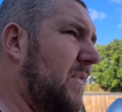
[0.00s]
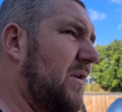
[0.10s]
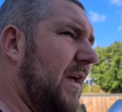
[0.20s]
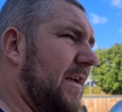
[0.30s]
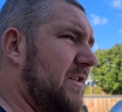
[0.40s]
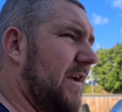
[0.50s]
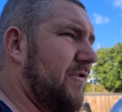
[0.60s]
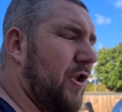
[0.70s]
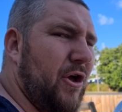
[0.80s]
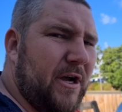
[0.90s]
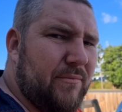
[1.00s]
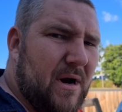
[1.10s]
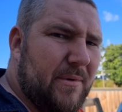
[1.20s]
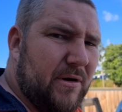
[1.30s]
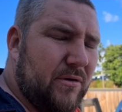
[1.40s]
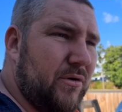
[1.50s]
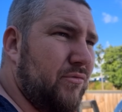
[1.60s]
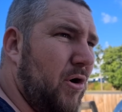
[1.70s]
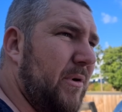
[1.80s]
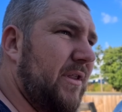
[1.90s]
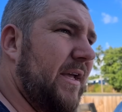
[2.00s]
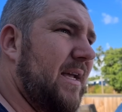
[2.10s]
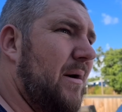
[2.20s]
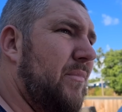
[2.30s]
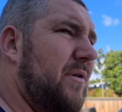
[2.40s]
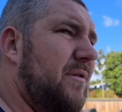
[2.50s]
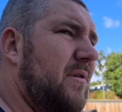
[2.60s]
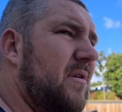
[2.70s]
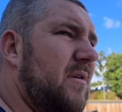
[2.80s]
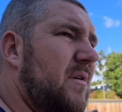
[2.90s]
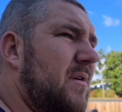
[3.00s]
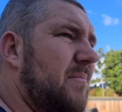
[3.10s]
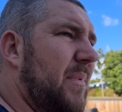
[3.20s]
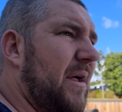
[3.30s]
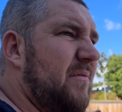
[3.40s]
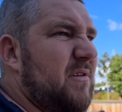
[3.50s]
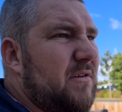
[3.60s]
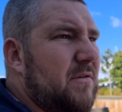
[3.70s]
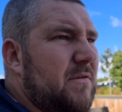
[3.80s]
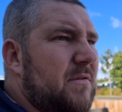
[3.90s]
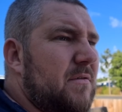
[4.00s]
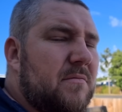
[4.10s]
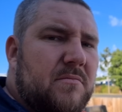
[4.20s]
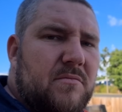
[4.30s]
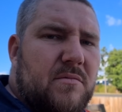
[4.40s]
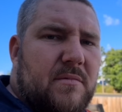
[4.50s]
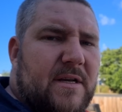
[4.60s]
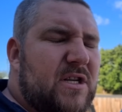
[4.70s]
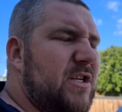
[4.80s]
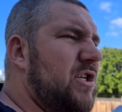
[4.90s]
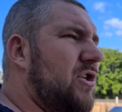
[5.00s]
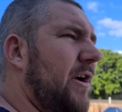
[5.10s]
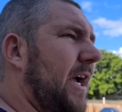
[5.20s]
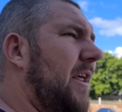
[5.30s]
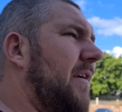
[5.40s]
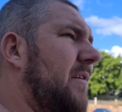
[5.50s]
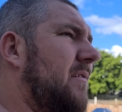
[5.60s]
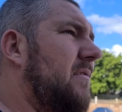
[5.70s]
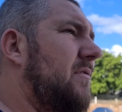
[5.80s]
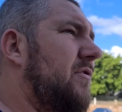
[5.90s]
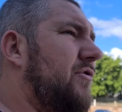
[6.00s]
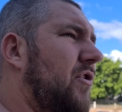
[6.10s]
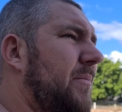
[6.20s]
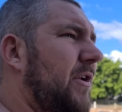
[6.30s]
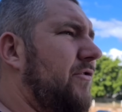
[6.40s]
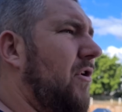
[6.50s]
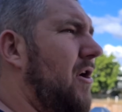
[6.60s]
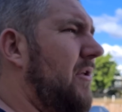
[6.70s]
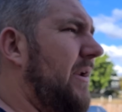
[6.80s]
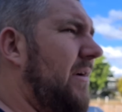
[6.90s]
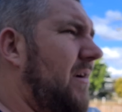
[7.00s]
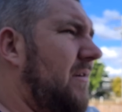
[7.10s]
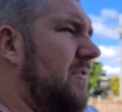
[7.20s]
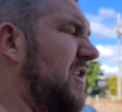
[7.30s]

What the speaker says: They've got like a rubber grommet they come with, but it's just like anything. You just try a bit of trial and error. You